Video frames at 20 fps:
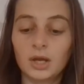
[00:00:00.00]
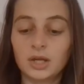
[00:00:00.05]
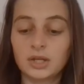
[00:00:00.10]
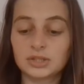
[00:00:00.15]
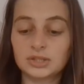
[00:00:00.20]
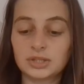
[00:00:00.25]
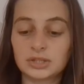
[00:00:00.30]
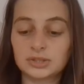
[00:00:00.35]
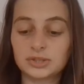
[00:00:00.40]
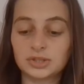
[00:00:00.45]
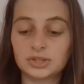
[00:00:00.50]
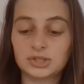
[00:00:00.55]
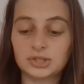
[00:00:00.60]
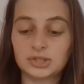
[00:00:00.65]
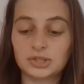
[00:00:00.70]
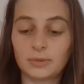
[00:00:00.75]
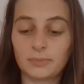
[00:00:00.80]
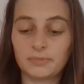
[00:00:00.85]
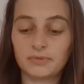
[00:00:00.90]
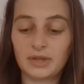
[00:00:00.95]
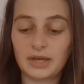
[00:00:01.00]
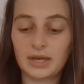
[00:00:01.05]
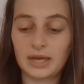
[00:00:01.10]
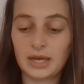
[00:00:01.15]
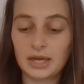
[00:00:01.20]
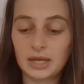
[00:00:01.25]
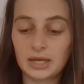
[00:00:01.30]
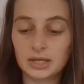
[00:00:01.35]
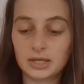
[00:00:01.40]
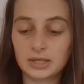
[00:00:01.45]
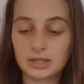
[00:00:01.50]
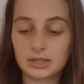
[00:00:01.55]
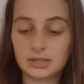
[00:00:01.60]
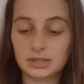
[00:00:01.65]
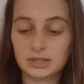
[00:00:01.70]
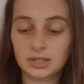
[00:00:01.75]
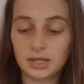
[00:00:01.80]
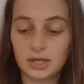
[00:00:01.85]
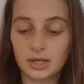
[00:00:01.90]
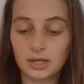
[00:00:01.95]
So I'll just stop there
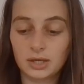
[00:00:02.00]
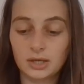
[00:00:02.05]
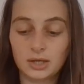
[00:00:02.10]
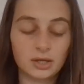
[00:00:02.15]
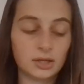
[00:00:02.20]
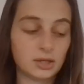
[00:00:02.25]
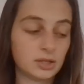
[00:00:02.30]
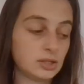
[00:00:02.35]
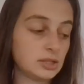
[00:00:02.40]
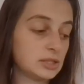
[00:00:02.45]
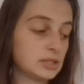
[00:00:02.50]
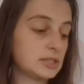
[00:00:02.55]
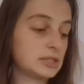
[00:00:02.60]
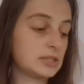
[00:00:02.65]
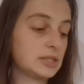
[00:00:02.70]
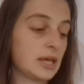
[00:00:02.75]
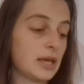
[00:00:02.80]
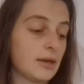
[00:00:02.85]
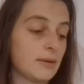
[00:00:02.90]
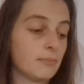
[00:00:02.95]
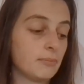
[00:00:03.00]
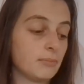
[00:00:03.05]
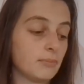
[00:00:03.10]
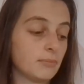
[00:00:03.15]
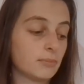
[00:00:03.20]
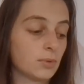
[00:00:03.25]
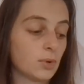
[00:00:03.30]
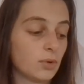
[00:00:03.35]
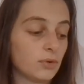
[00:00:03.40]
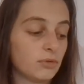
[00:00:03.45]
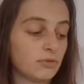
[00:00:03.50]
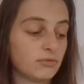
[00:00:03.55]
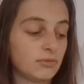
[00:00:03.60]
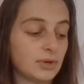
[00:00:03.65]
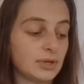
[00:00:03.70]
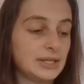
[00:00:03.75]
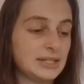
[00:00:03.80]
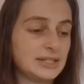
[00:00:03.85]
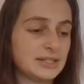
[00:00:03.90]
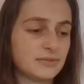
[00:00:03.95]
and go through
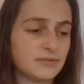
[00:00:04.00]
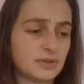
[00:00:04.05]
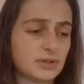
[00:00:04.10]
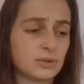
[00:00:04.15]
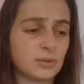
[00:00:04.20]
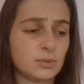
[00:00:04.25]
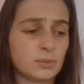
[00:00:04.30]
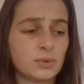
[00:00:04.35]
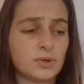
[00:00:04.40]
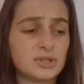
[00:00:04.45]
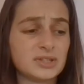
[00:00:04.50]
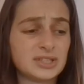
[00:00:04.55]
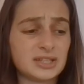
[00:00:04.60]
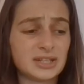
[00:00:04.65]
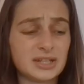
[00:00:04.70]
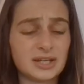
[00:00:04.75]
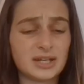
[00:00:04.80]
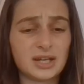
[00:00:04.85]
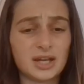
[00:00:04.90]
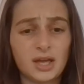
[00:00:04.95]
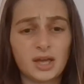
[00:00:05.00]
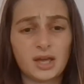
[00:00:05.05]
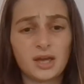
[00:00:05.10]
any difficult words that are